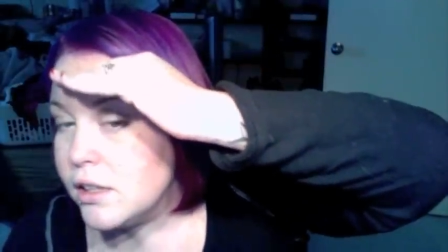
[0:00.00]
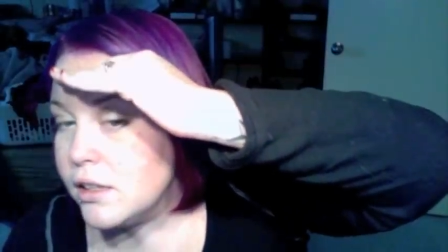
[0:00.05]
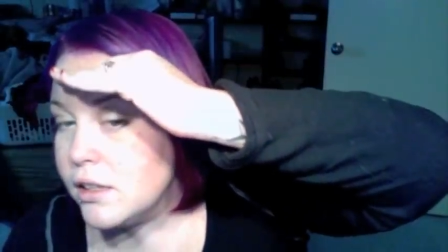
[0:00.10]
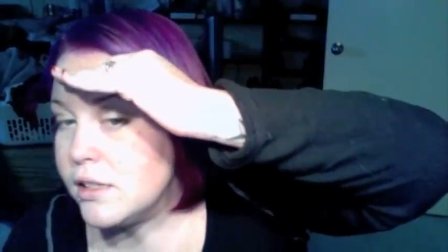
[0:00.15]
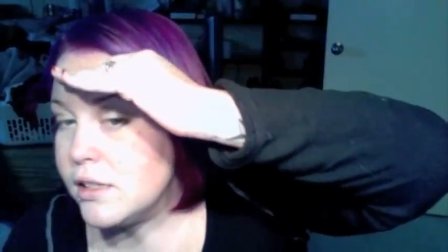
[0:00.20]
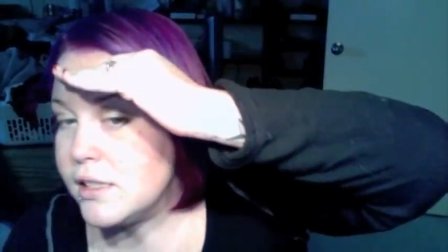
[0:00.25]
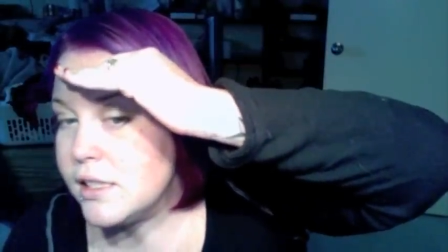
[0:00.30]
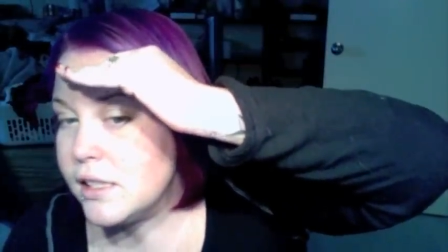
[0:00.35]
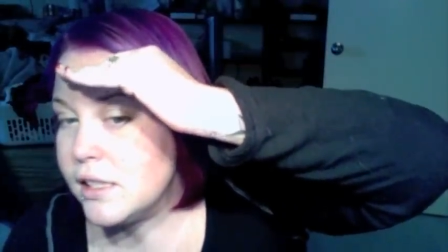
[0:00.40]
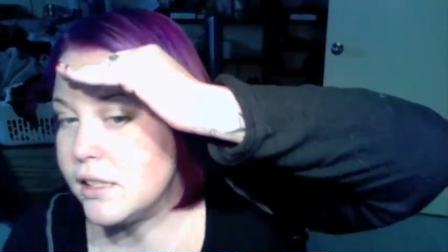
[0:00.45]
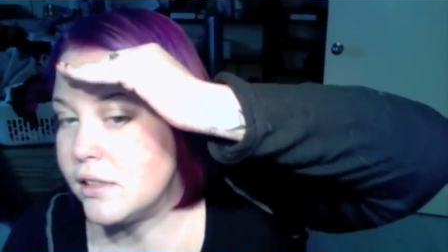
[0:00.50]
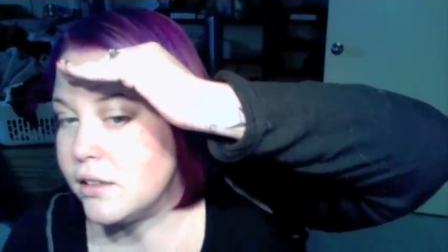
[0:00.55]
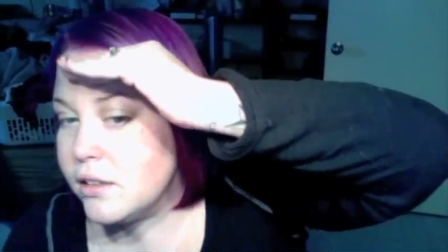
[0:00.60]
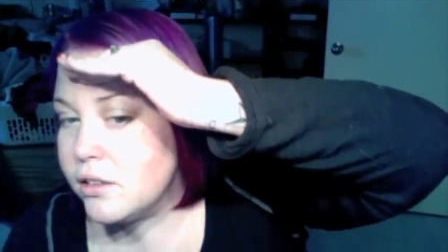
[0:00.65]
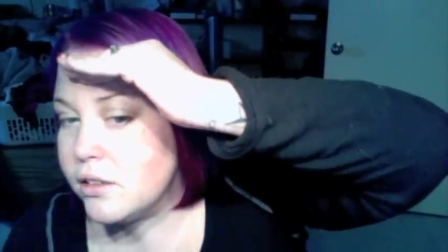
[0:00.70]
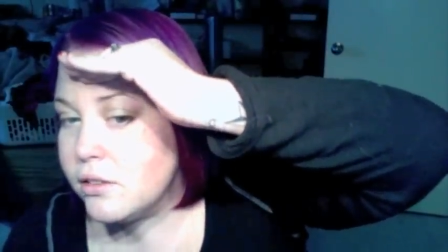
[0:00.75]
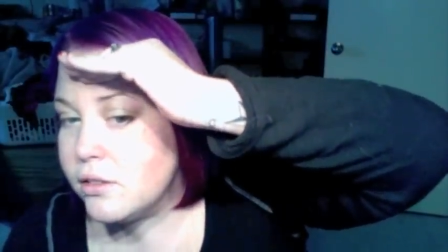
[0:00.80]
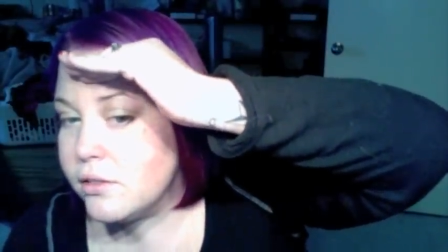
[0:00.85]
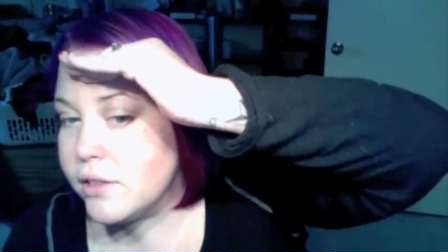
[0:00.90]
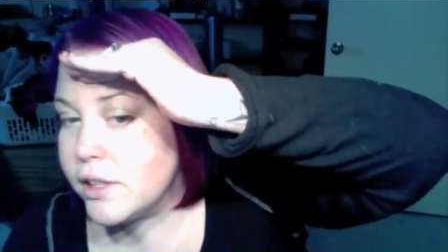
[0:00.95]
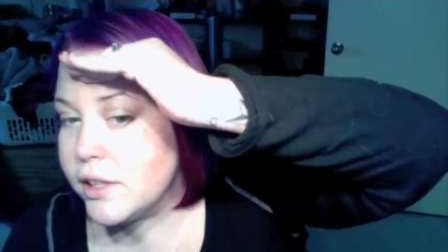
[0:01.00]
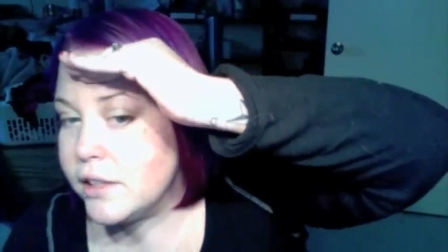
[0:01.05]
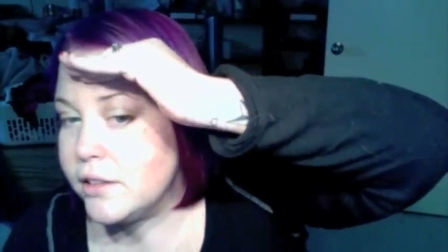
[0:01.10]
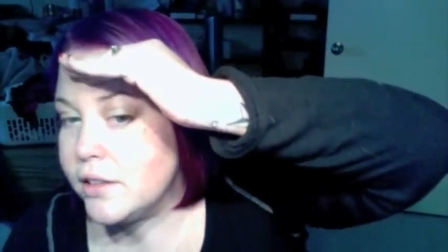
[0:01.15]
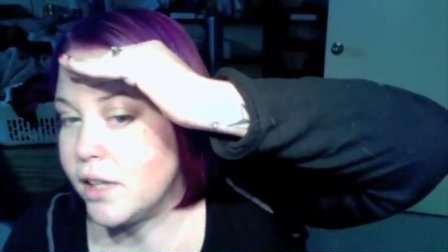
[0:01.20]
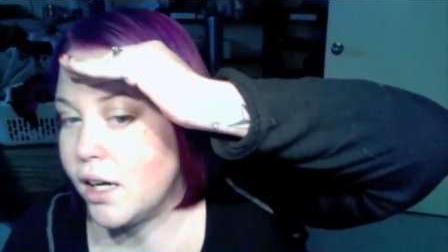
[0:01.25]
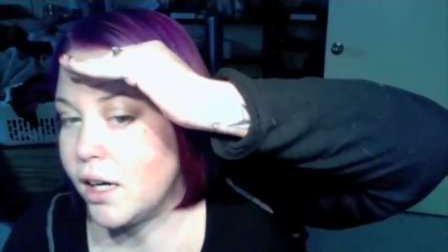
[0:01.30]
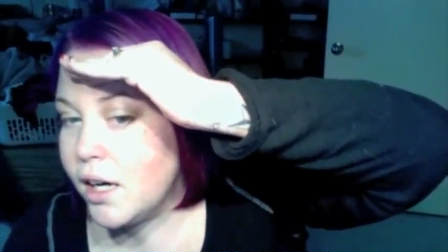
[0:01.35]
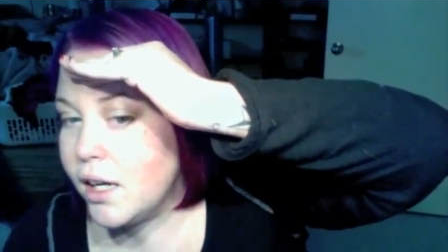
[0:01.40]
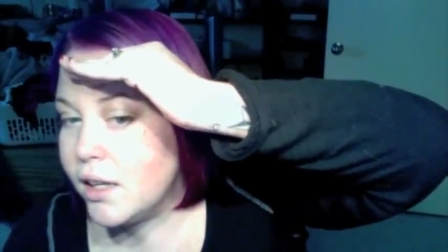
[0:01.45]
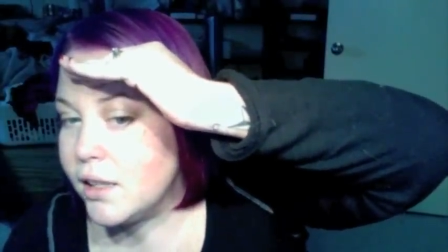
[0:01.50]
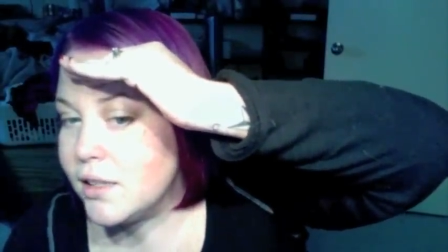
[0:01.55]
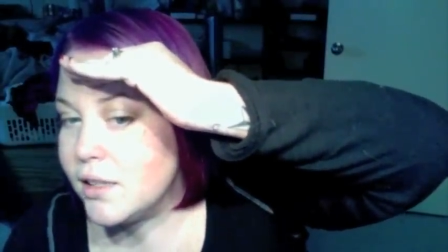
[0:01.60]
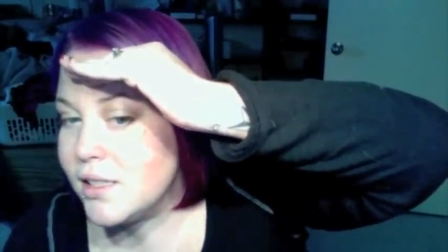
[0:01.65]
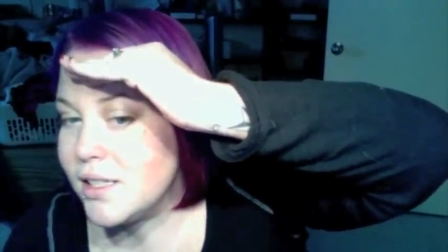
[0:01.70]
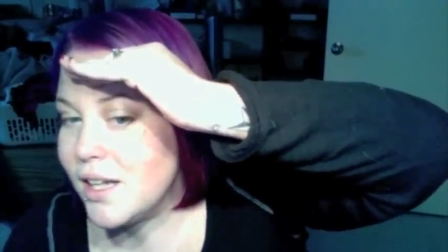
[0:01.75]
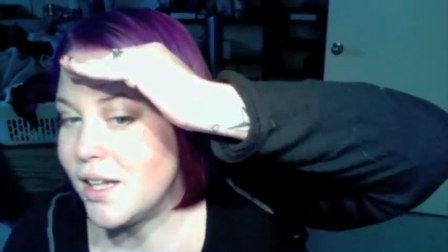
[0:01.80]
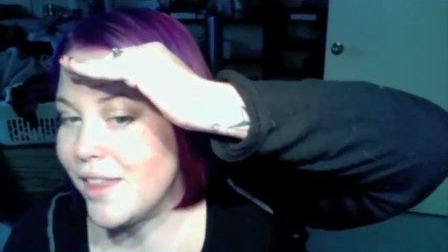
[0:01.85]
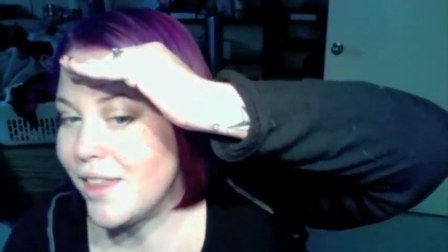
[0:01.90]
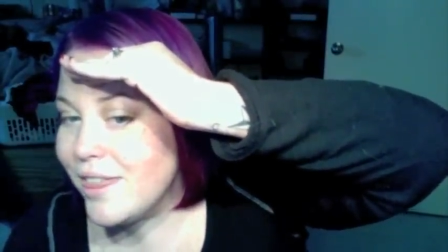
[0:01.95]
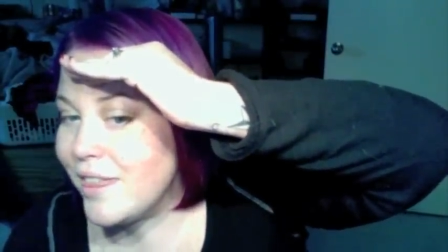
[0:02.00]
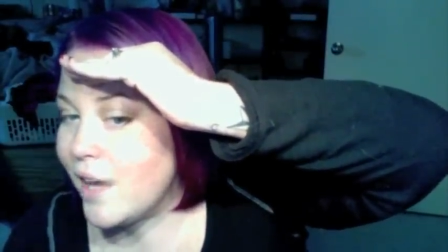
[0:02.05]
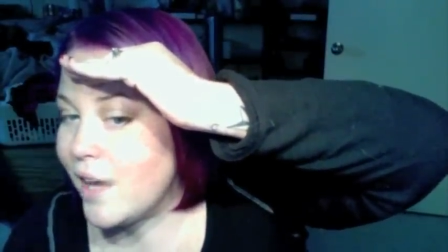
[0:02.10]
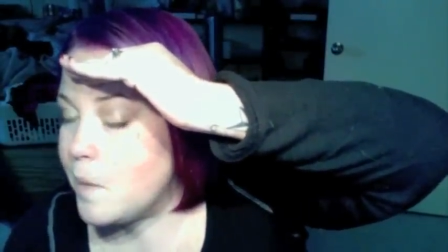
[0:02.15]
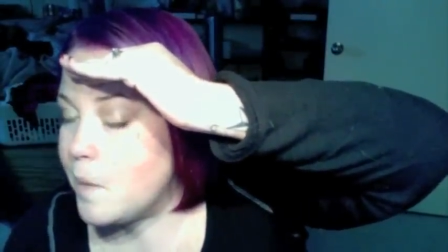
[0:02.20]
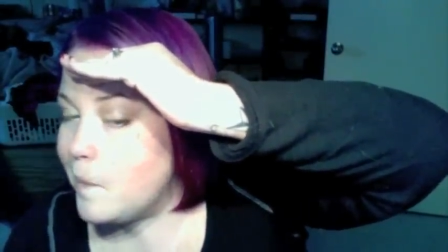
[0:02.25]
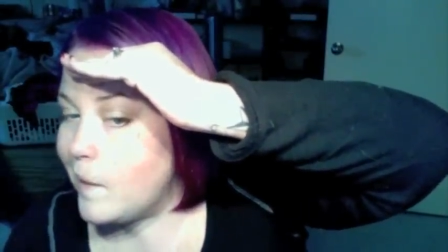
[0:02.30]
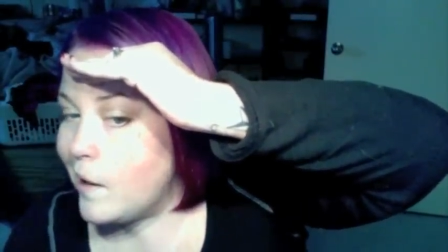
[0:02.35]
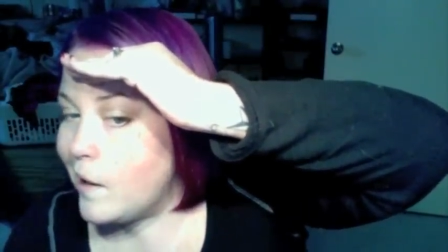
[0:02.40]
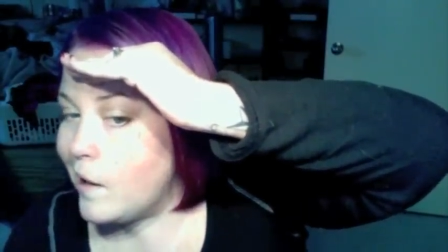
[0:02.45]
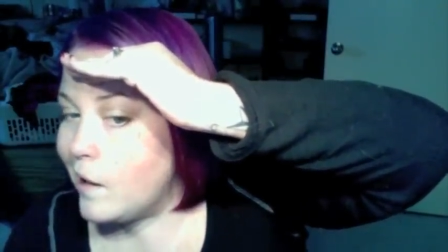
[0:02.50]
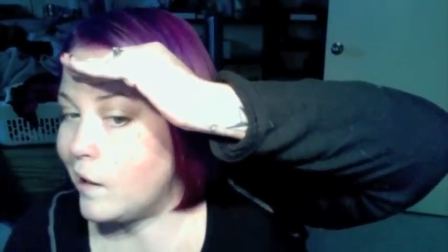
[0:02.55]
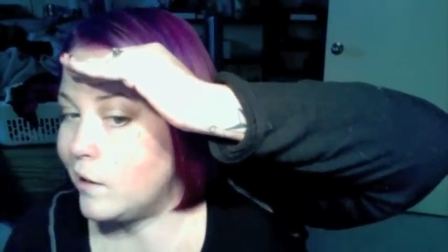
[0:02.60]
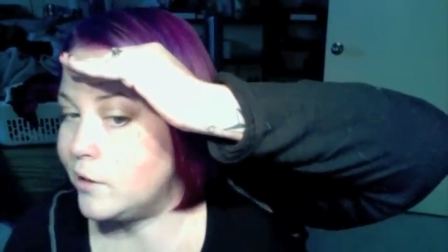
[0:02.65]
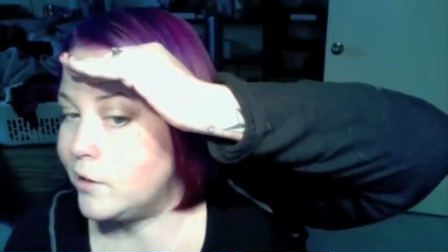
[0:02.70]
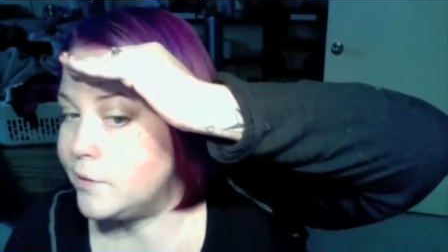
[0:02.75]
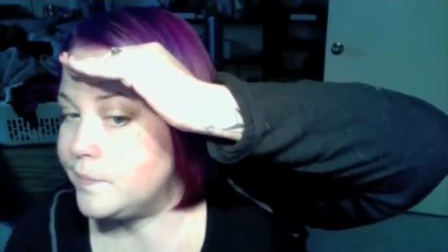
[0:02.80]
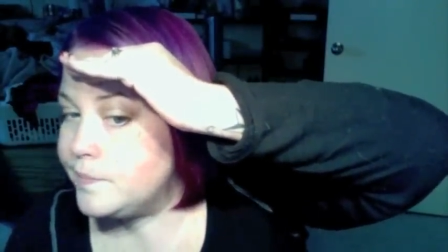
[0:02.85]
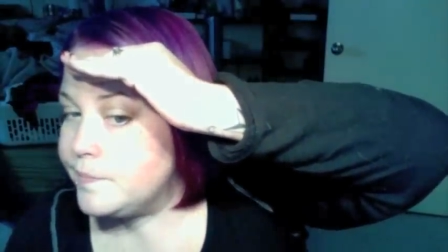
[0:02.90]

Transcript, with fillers: You see the little red dot. It's not that bad.